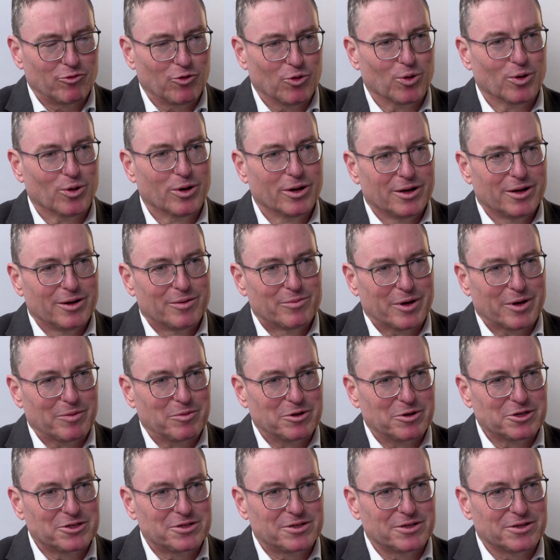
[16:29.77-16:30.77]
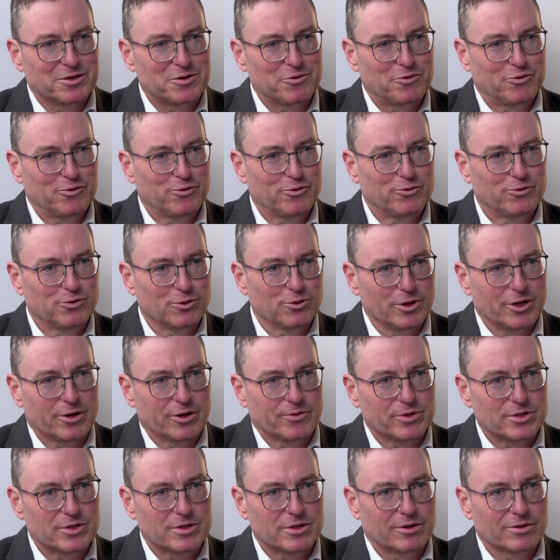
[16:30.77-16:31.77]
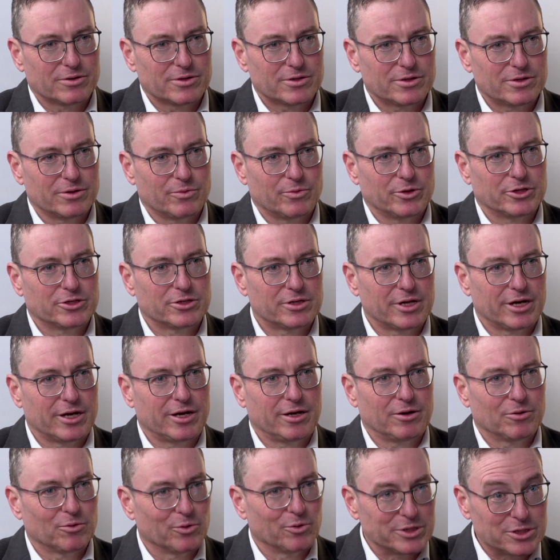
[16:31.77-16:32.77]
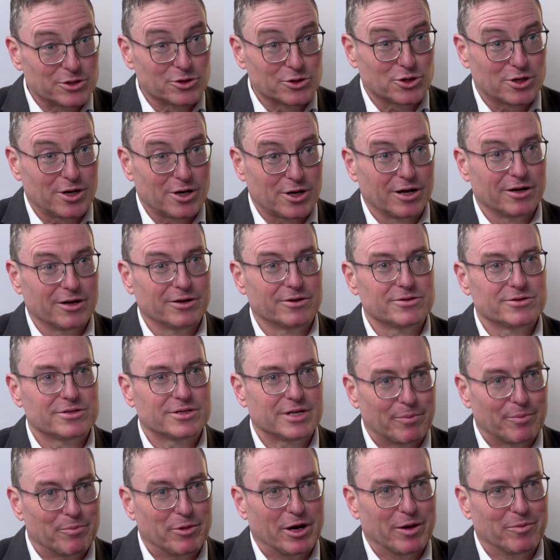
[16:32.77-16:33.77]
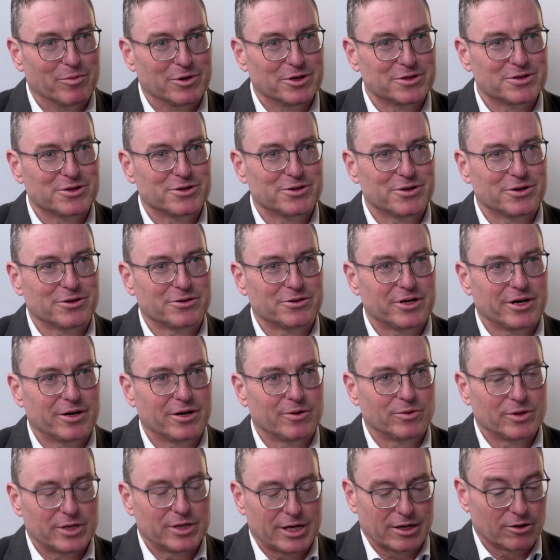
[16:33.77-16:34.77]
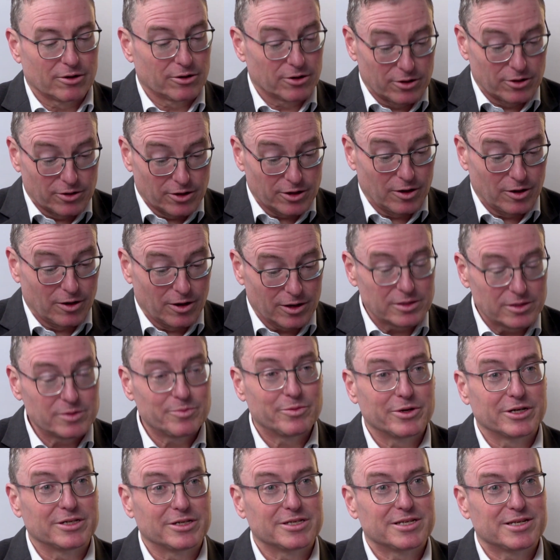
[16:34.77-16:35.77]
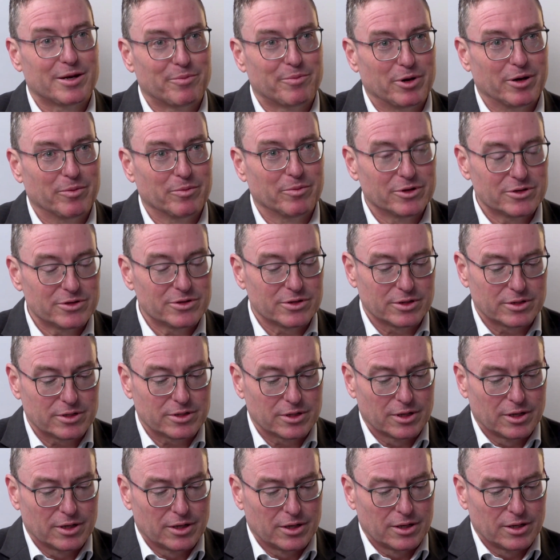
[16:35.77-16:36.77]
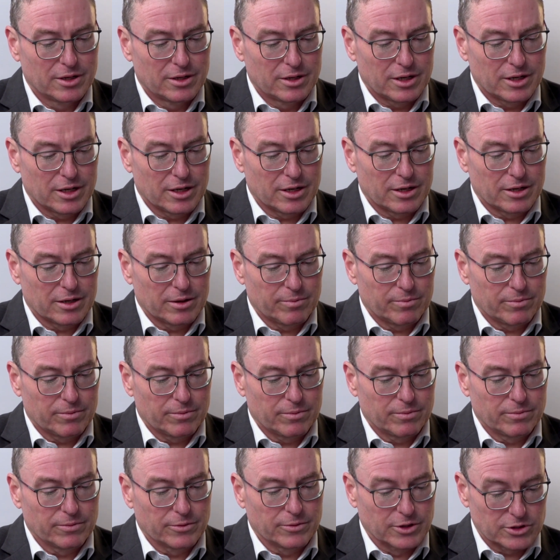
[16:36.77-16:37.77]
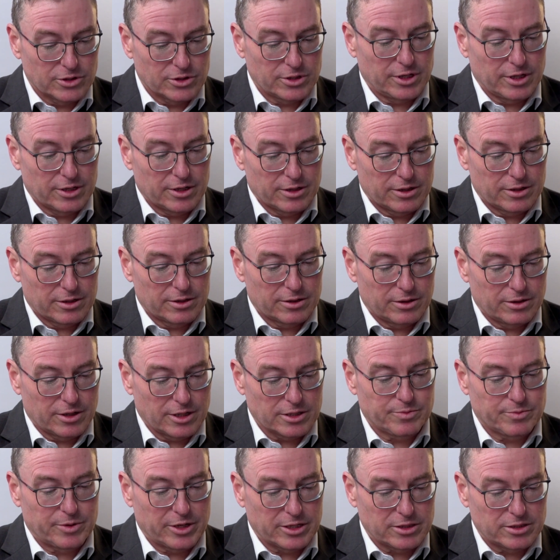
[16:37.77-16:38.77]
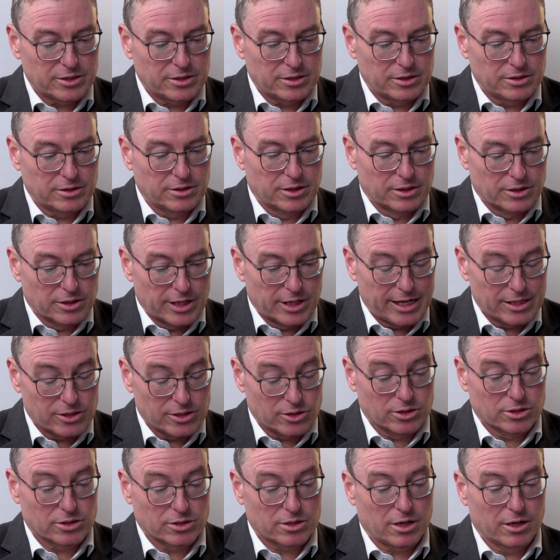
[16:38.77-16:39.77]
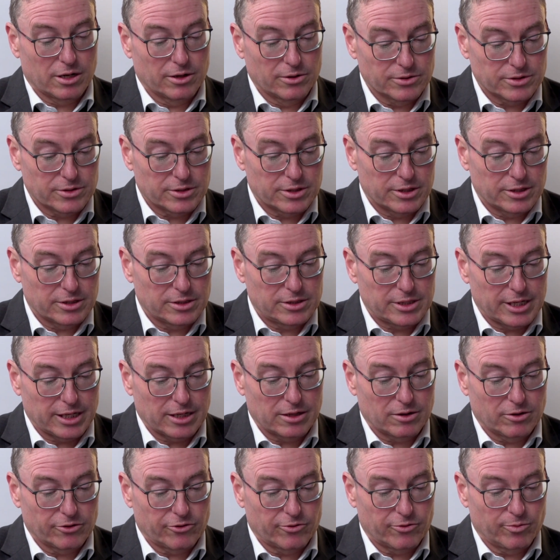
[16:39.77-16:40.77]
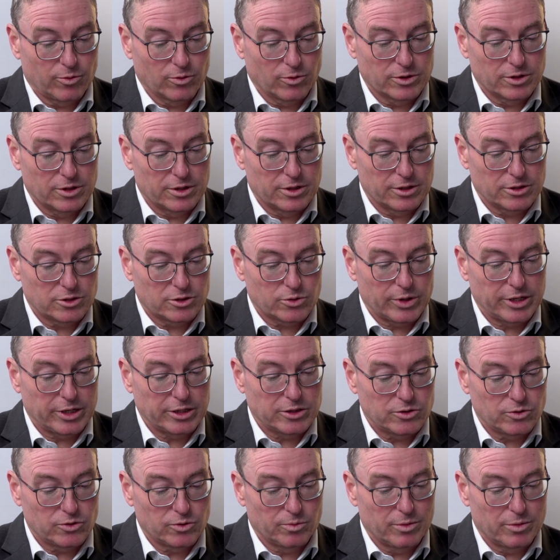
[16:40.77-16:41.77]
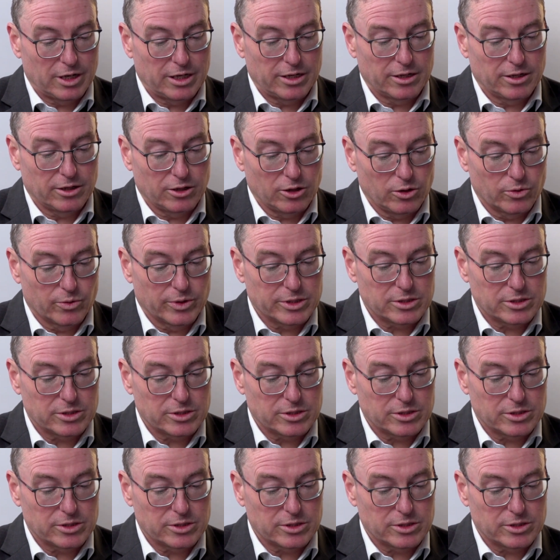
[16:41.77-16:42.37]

before, published its full year results, in which they always disclose some numbers associated with Takealot. Not a lot, but some numbers. And this year, NicePass has disclosed that Takealot reported a $22 million